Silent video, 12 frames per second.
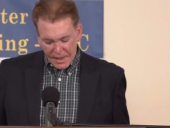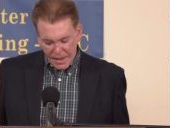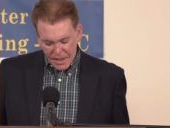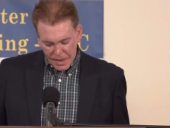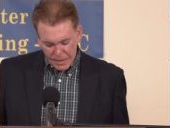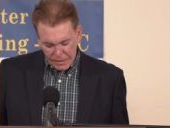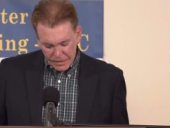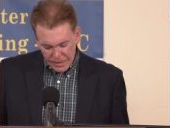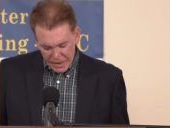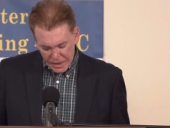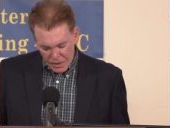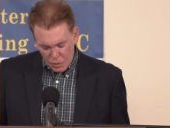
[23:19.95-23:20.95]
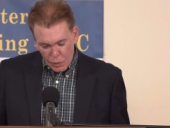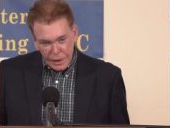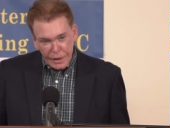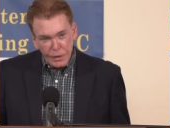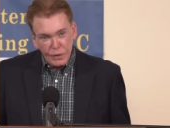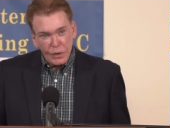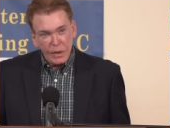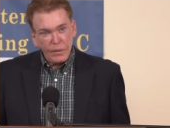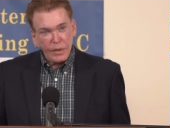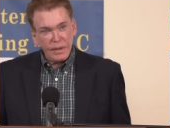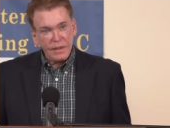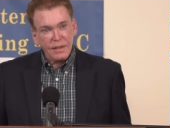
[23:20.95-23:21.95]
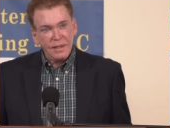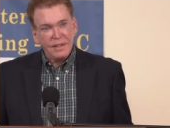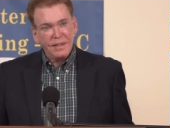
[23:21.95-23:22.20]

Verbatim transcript: Um, what are you doing when